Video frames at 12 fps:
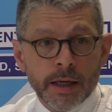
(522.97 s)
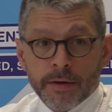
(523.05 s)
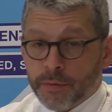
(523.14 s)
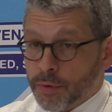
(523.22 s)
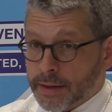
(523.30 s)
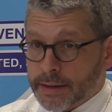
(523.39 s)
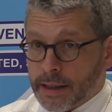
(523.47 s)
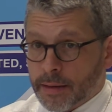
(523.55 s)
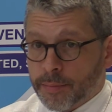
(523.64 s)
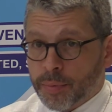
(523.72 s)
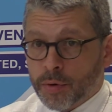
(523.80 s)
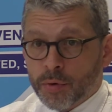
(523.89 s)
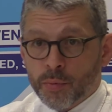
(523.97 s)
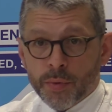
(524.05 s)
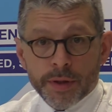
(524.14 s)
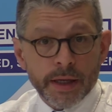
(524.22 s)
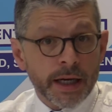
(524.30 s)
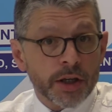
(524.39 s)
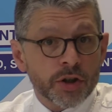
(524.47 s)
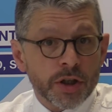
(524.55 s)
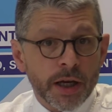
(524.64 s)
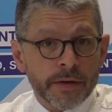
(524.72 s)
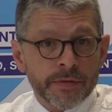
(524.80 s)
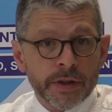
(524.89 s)
for example, with
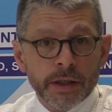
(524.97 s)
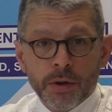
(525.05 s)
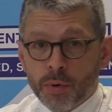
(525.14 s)
HIV